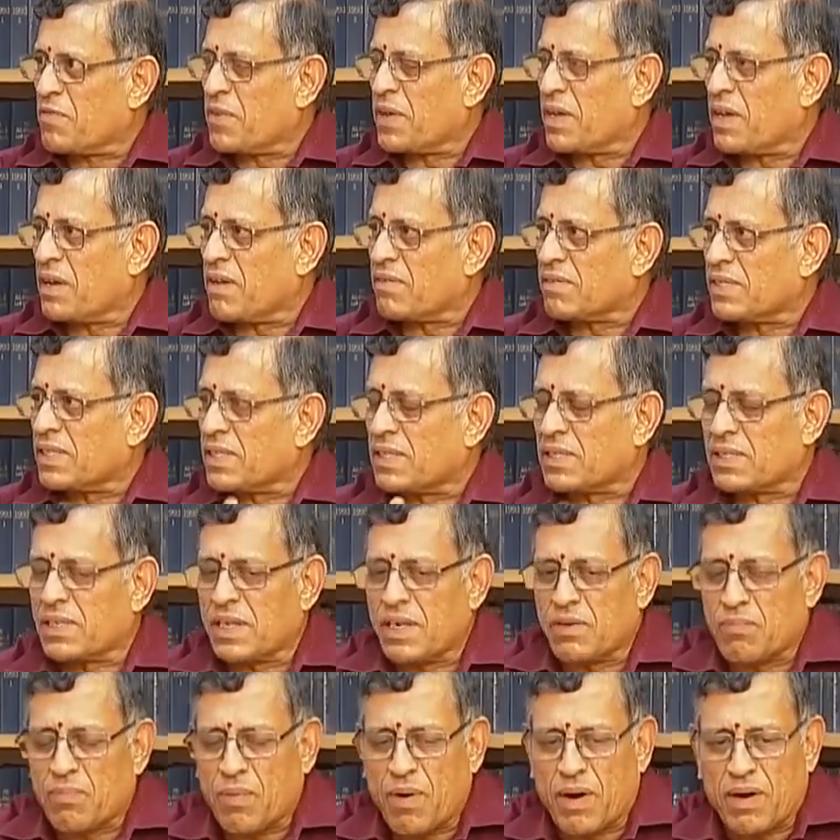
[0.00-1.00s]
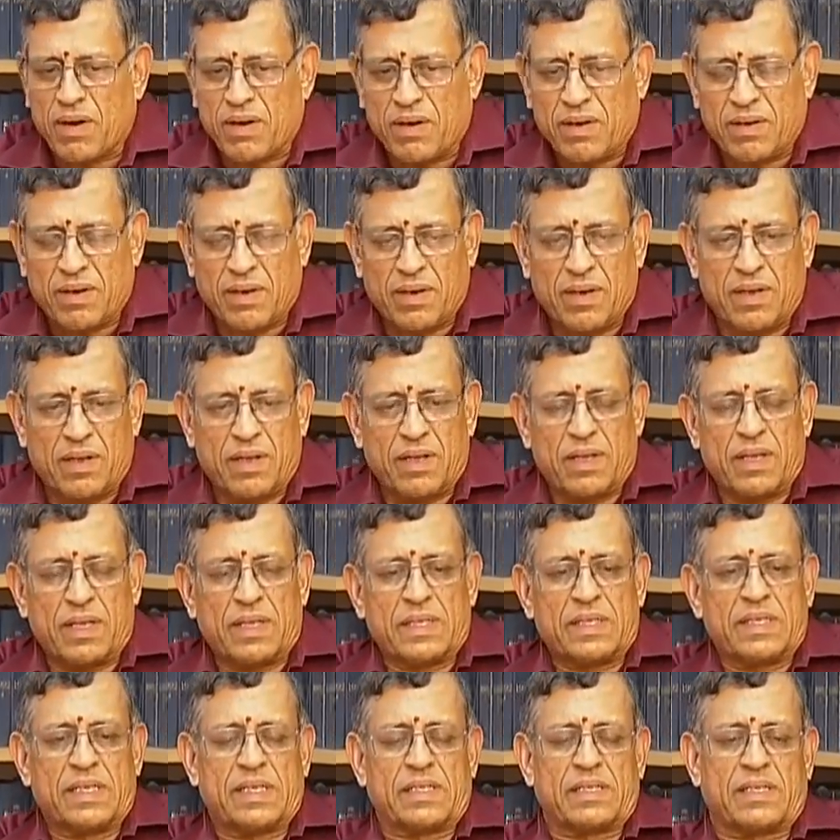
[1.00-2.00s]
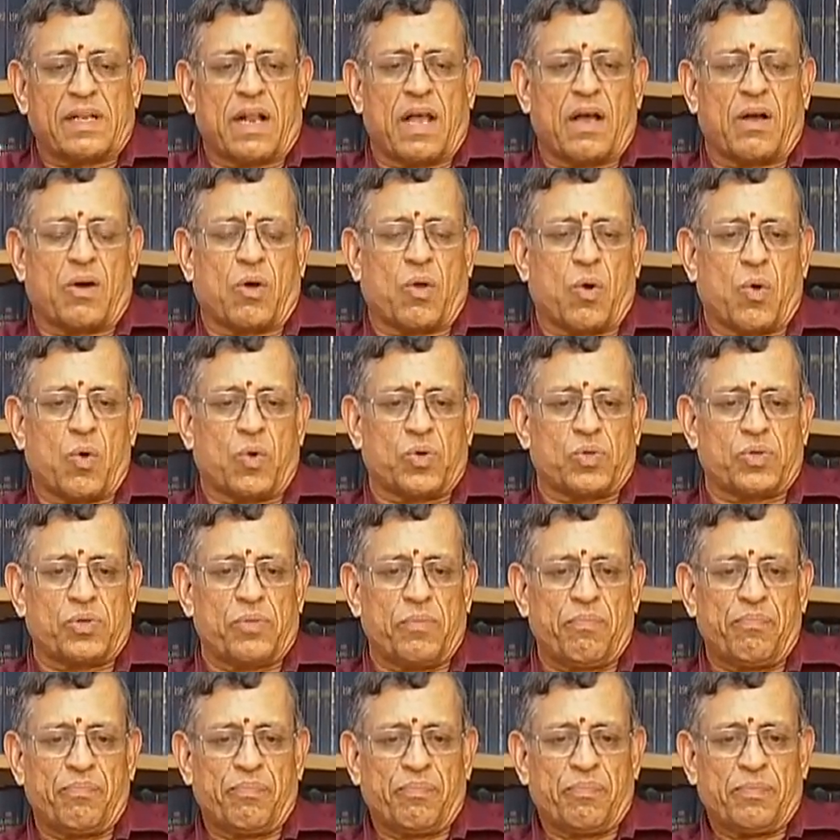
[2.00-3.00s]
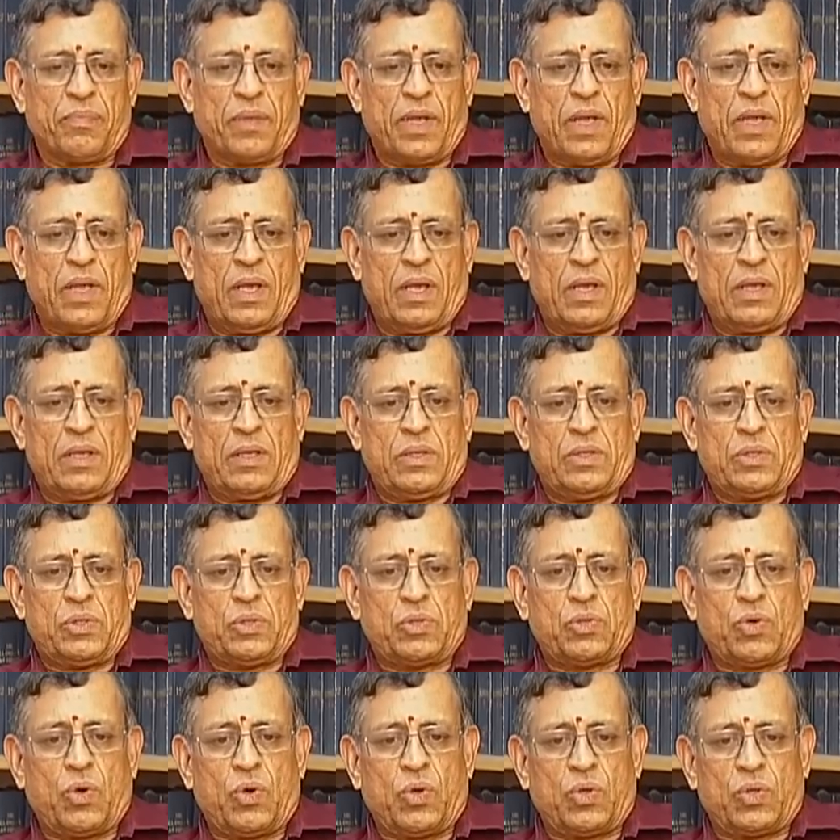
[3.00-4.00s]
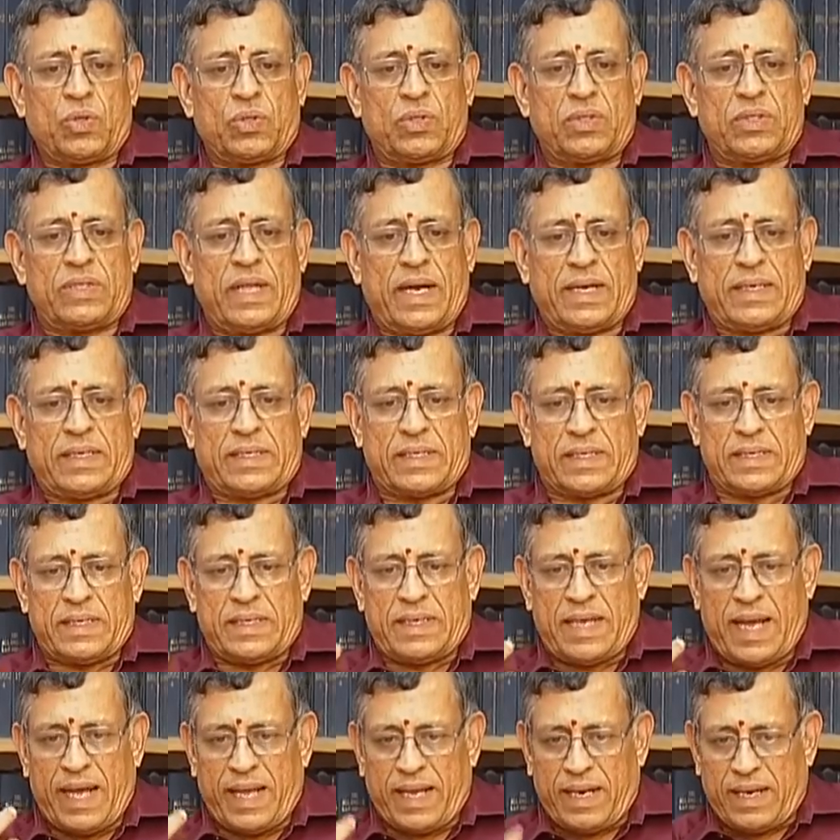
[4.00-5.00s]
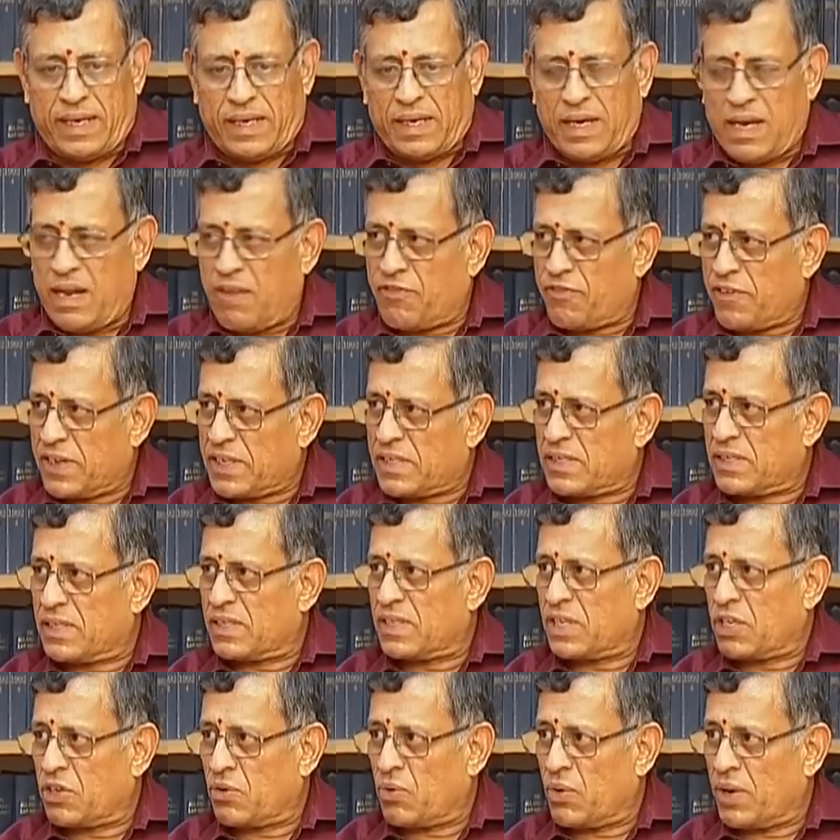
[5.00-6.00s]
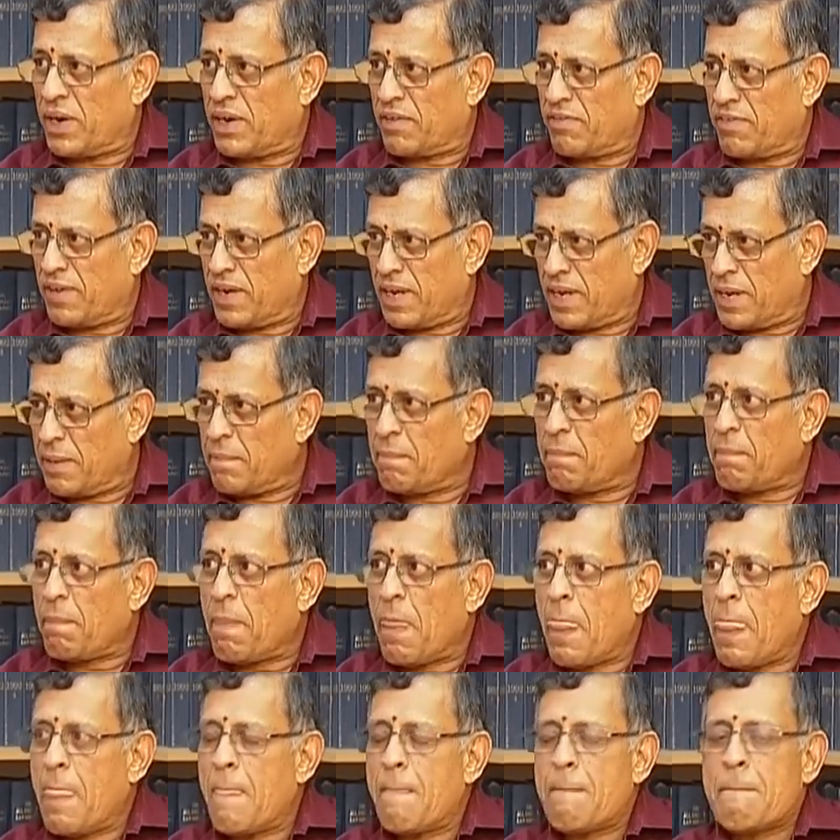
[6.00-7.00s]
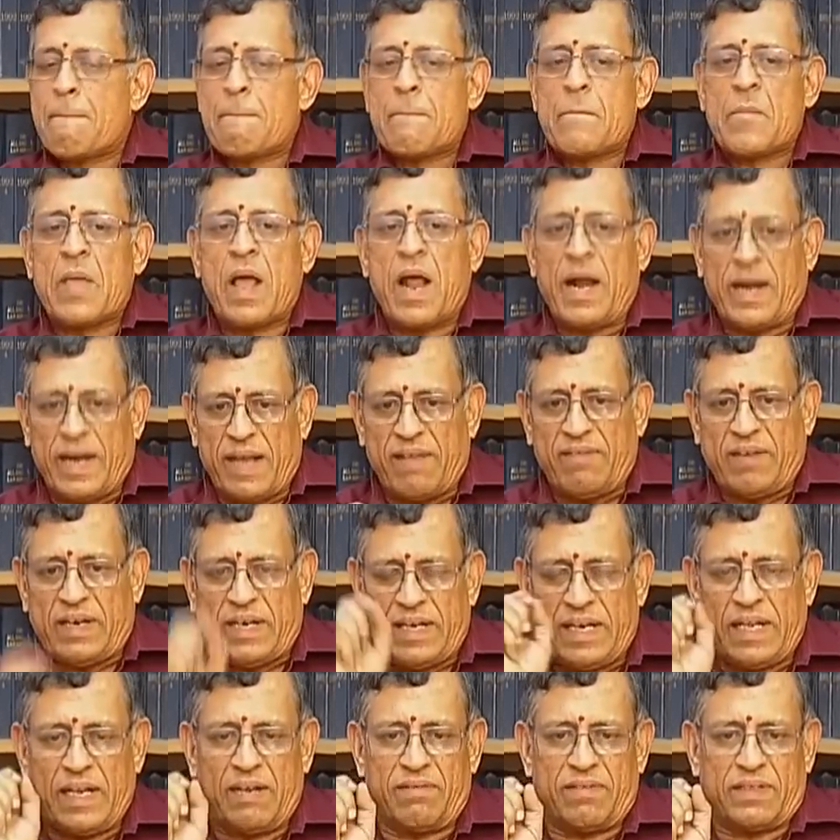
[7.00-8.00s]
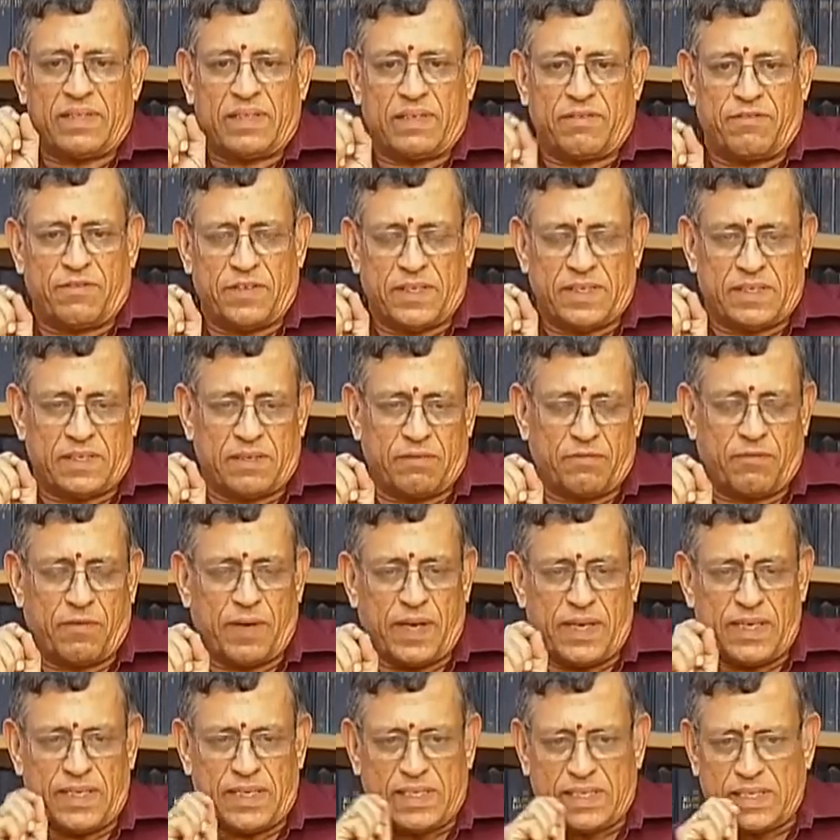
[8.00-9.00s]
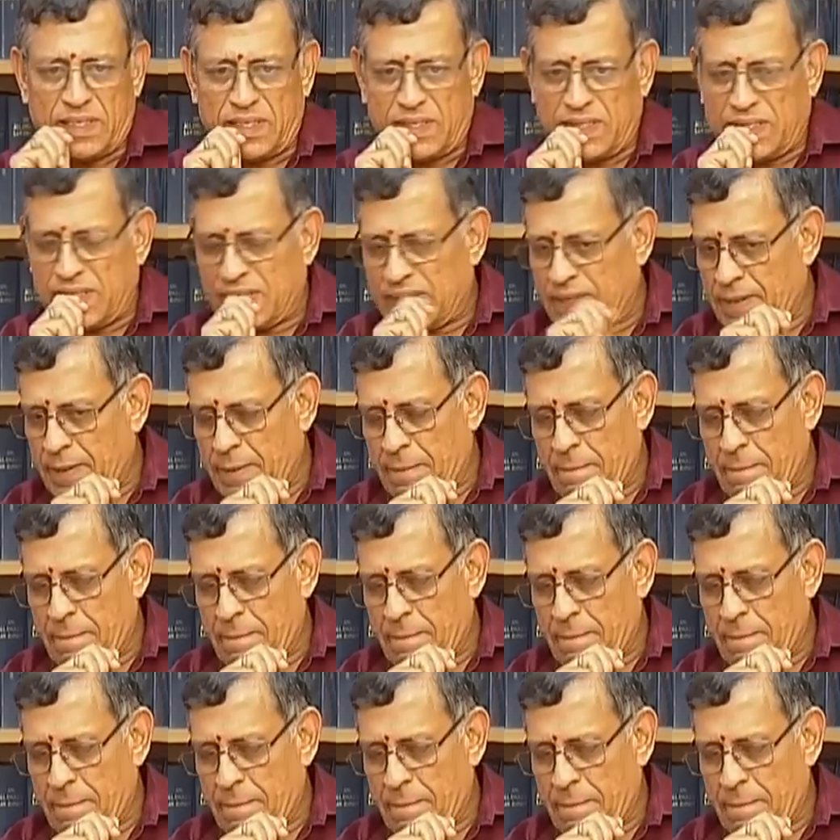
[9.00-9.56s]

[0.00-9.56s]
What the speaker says: figure of 16.6 lakh crores. So that directly affects the security of India, and I will deal with it first. For instance,